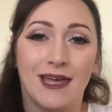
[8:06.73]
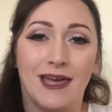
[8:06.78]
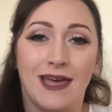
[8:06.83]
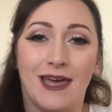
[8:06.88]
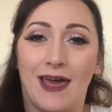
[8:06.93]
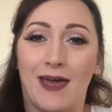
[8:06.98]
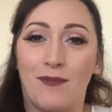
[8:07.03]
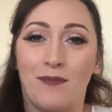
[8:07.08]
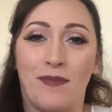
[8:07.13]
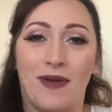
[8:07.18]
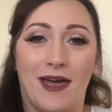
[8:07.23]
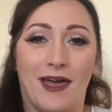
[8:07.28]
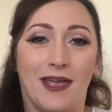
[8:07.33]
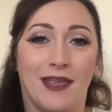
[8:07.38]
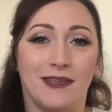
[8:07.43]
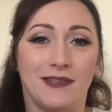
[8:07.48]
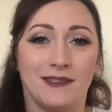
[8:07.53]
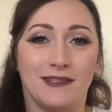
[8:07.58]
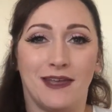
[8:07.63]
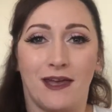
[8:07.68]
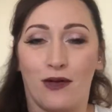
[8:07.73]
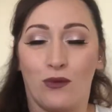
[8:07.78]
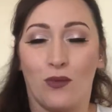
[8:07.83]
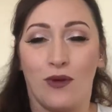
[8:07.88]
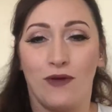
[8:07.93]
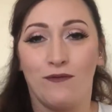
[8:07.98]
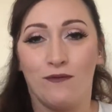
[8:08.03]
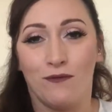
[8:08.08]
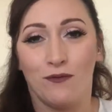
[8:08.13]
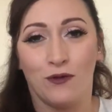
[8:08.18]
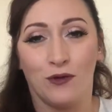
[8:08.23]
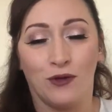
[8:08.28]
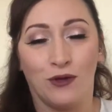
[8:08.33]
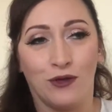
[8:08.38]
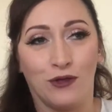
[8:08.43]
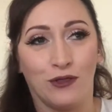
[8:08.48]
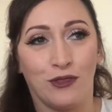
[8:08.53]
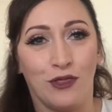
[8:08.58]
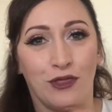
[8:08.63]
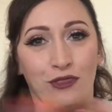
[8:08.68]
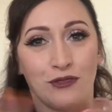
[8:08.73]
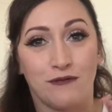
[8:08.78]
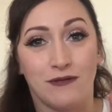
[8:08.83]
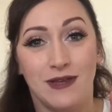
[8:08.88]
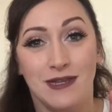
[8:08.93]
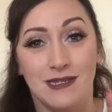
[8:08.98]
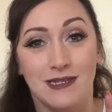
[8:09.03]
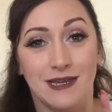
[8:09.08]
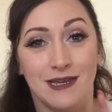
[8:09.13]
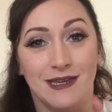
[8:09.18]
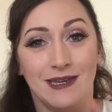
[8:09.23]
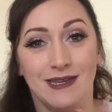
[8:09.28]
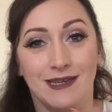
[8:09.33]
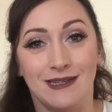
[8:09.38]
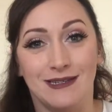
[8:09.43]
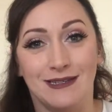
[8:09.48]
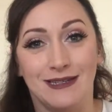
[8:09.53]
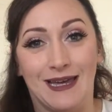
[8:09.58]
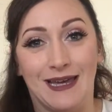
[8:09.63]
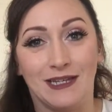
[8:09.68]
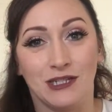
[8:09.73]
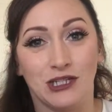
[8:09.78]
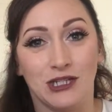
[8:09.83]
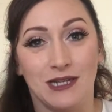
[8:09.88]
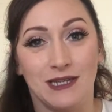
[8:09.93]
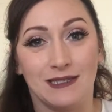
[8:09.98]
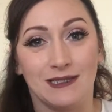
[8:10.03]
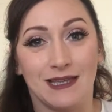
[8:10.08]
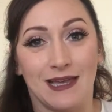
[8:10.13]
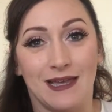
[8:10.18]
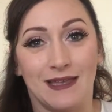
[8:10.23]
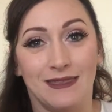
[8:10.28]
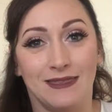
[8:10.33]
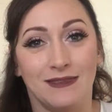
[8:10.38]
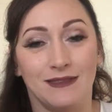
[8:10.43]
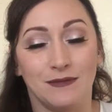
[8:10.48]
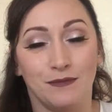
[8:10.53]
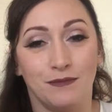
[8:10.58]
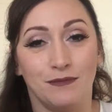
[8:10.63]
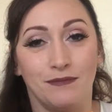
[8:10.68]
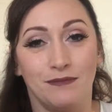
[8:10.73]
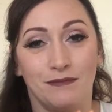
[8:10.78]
and I went for the 3D lashes, and